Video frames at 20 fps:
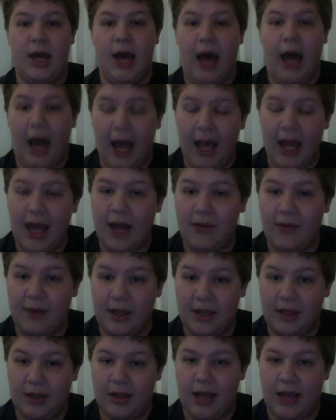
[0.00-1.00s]
I have
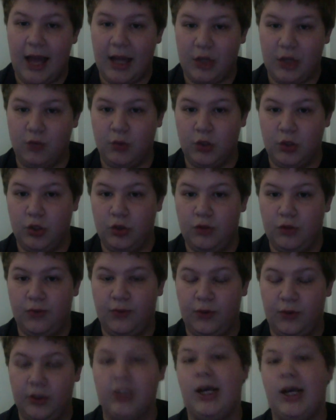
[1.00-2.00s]
a actual
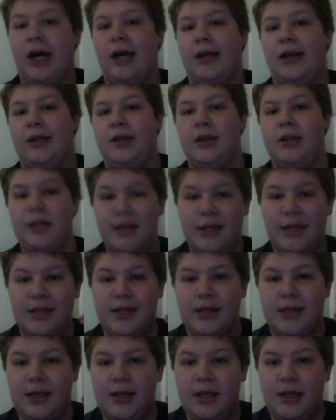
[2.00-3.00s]
full-on
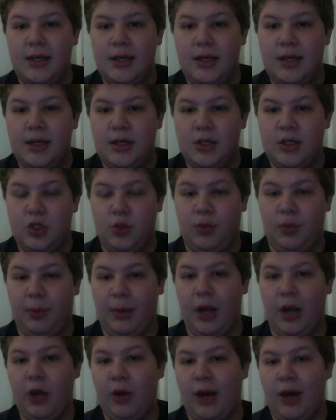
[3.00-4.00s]
Super
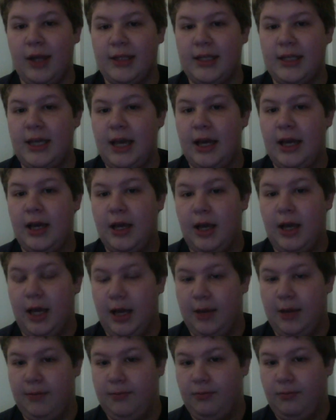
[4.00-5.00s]
Mario Odyssey
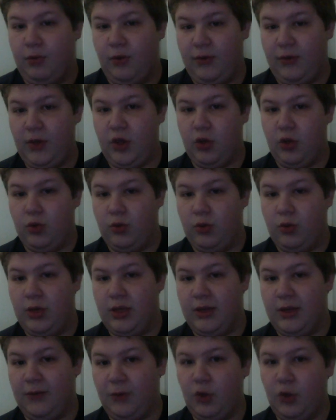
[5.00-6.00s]
um review in
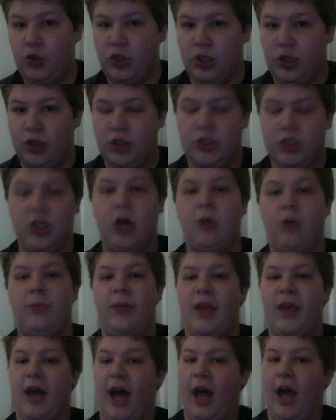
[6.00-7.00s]
the future. So,
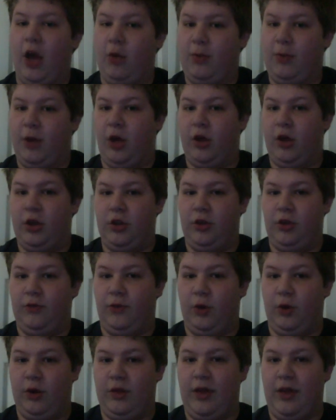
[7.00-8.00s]
I hope y'all can look
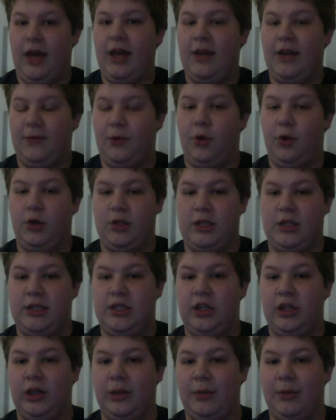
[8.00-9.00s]
forward to that. Of course, it's
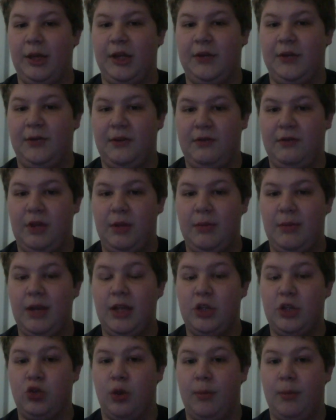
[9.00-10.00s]
still going to be under 15
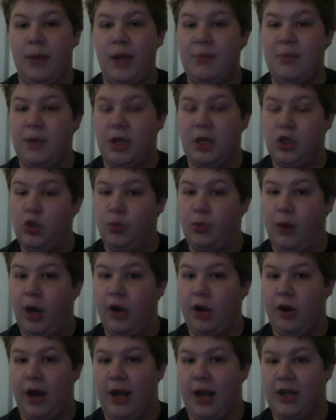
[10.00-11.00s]
minutes, so it might be a
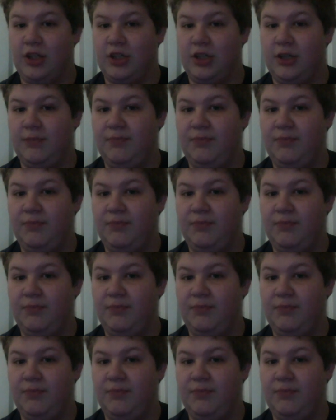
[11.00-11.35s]
two-parter actually.